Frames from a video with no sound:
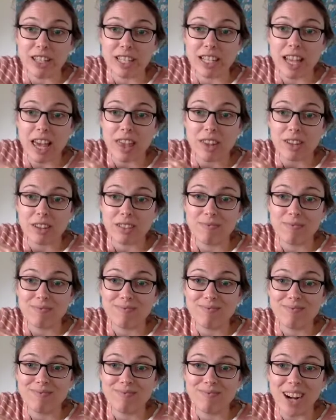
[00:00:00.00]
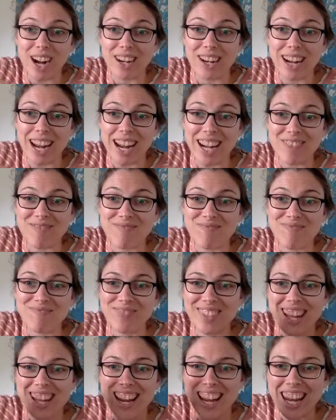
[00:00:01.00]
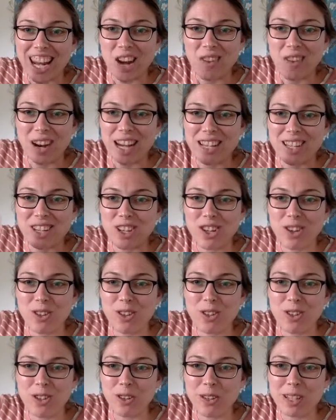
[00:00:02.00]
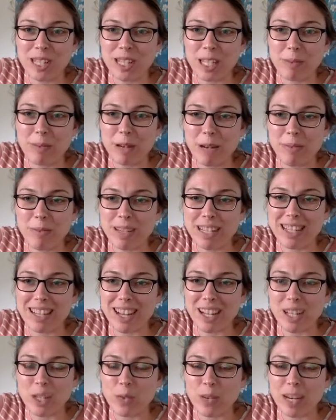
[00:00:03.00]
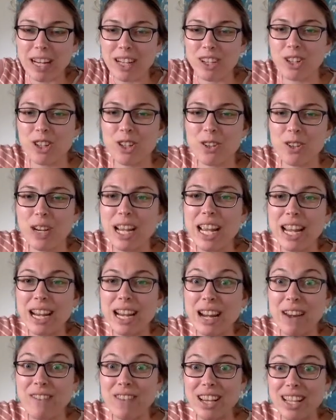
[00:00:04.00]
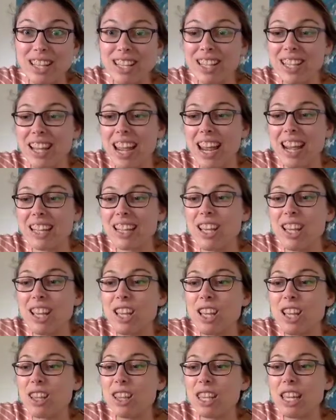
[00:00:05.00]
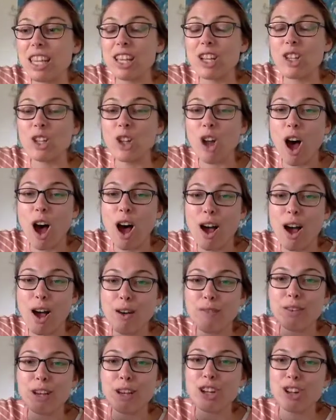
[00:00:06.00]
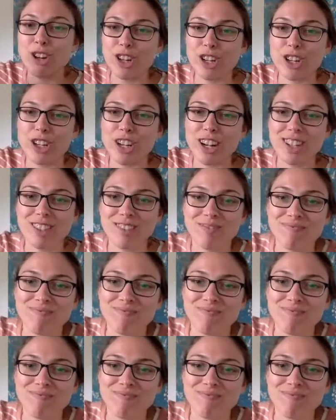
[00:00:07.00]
together. All right? Can't wait to do these experiments next week to investigate the law of inertia.